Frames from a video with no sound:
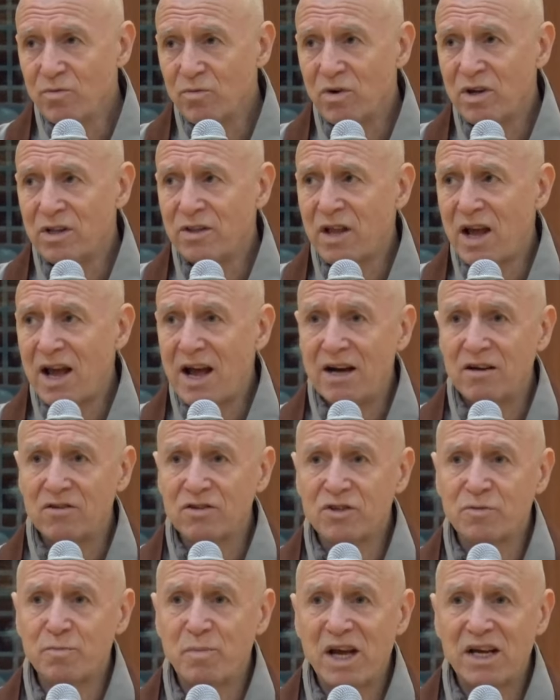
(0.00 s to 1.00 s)
When the
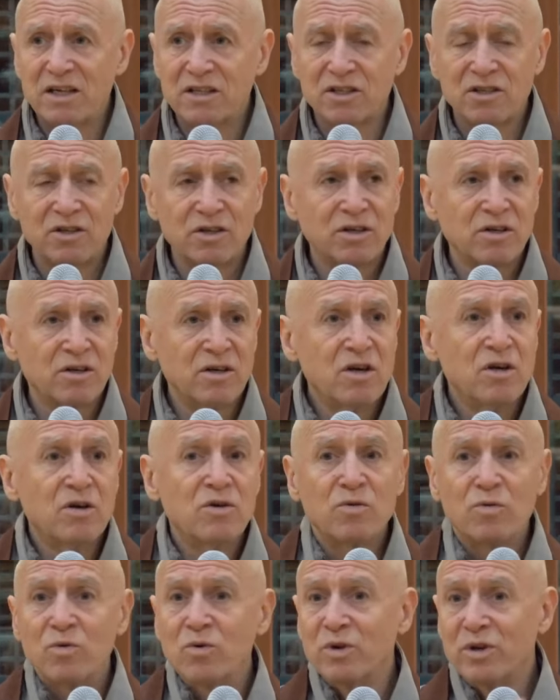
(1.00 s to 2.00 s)
house master
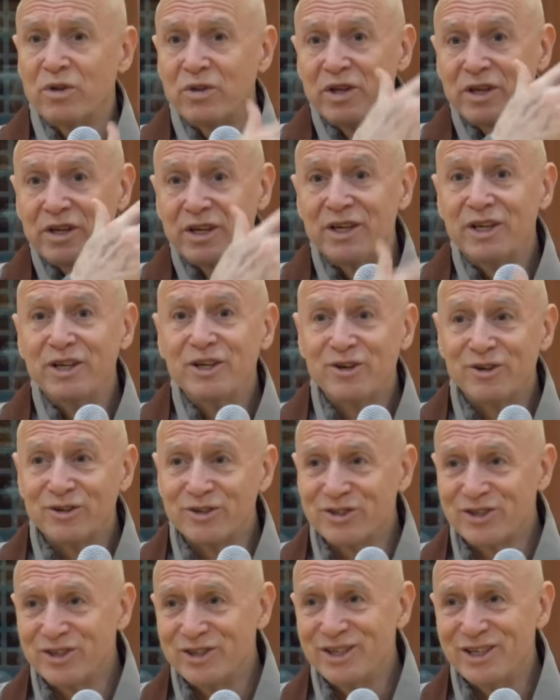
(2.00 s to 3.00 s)
or the Kido
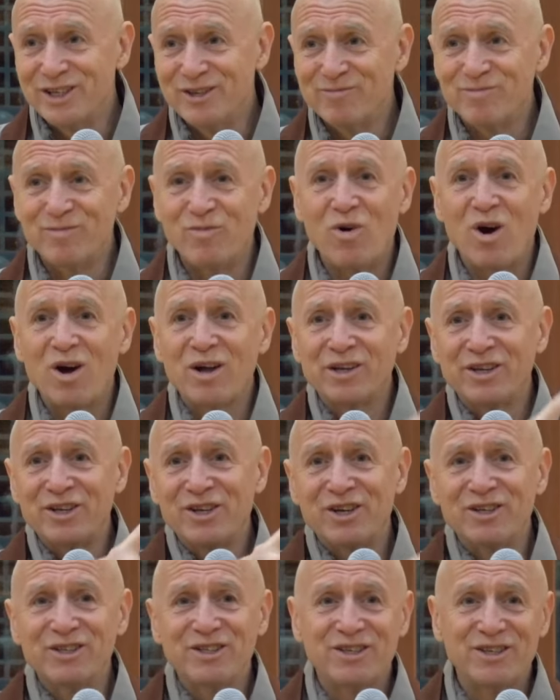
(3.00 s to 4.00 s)
Sunim, Wan
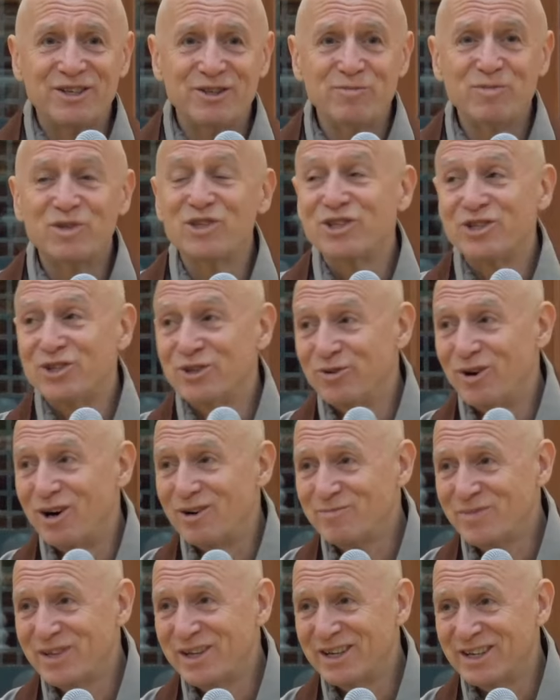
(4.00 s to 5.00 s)
Hyung Sunim, still
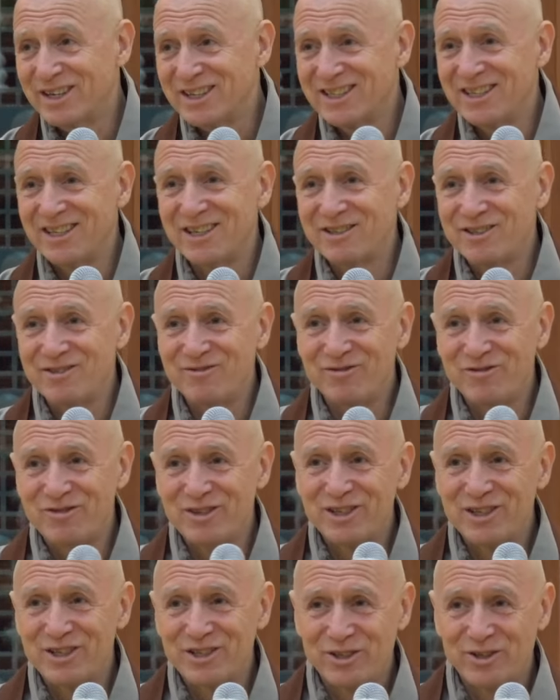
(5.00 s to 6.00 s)
up there, she doesn't
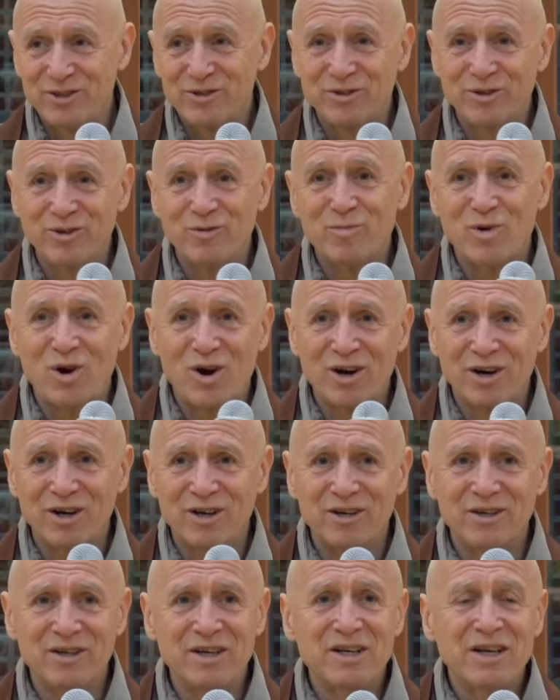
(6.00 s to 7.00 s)
finish till
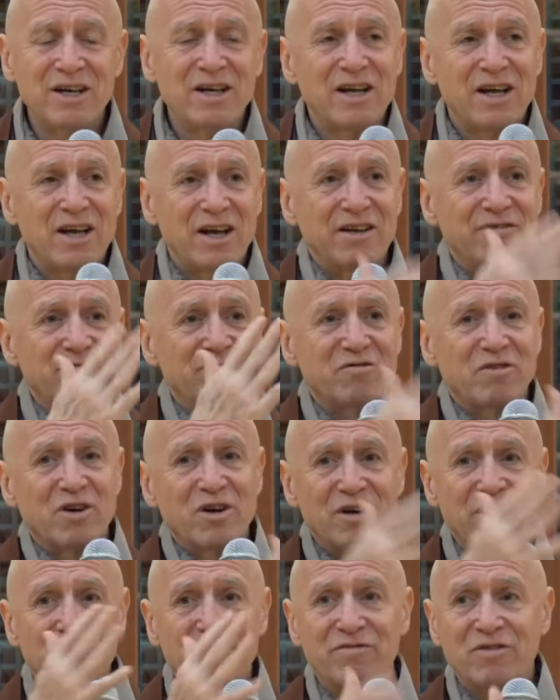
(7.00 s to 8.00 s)
tomorrow. And
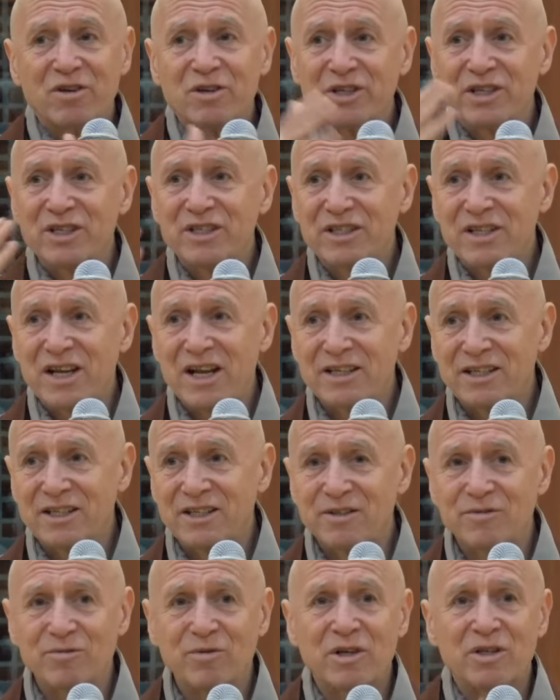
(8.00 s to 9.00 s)
very, very
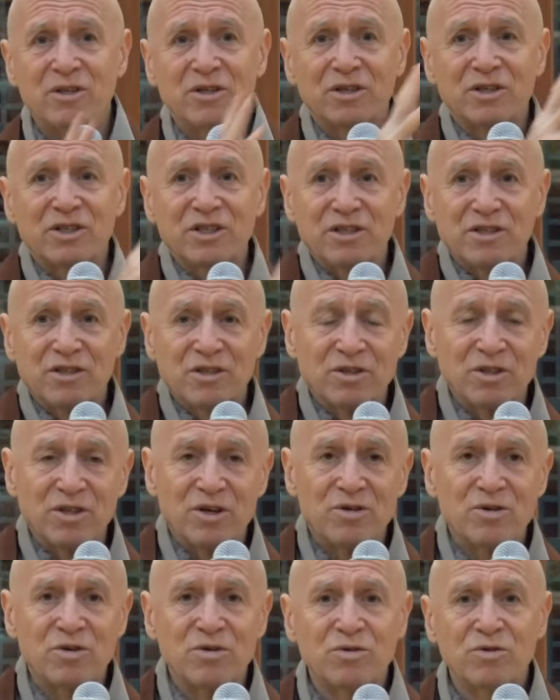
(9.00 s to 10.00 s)
steady, whether she's
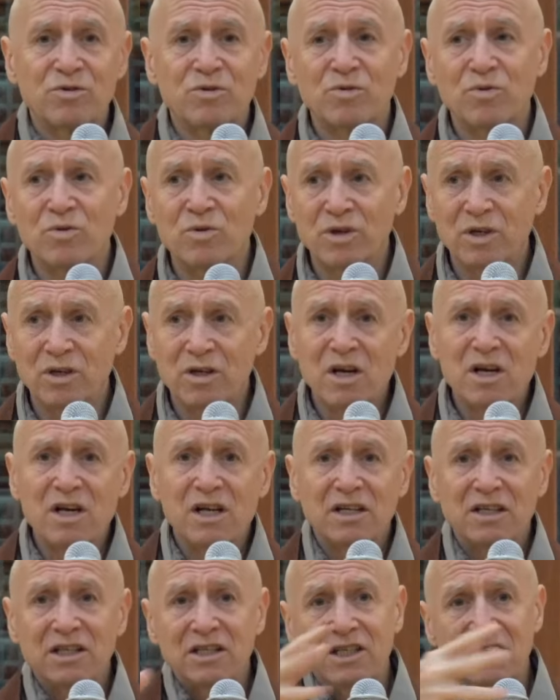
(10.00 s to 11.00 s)
alone or
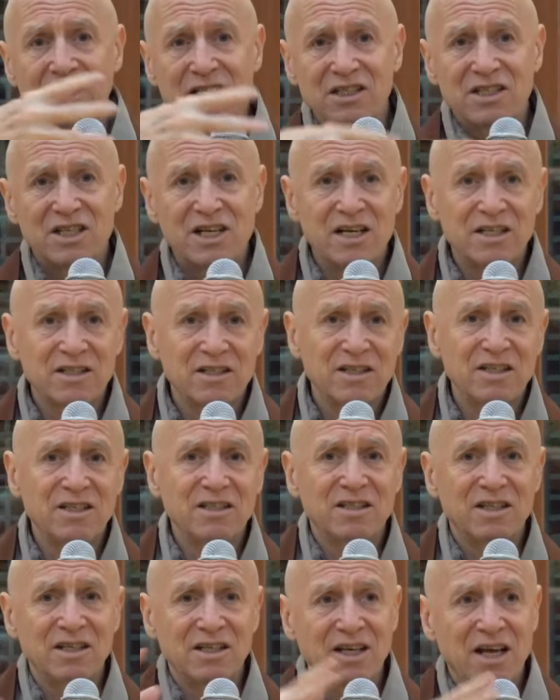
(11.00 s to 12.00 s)
leading chanting
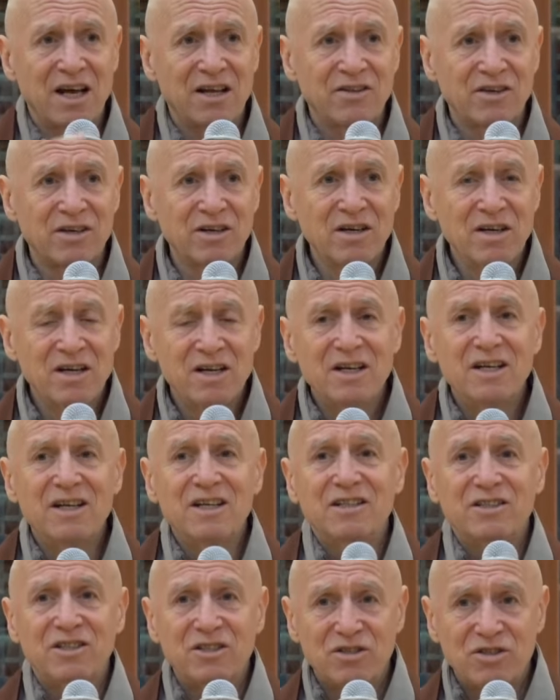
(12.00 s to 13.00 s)
together,
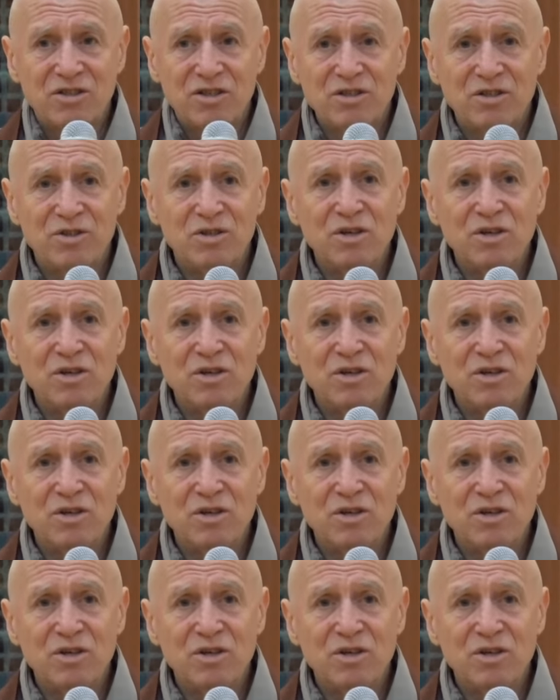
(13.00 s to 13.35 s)
just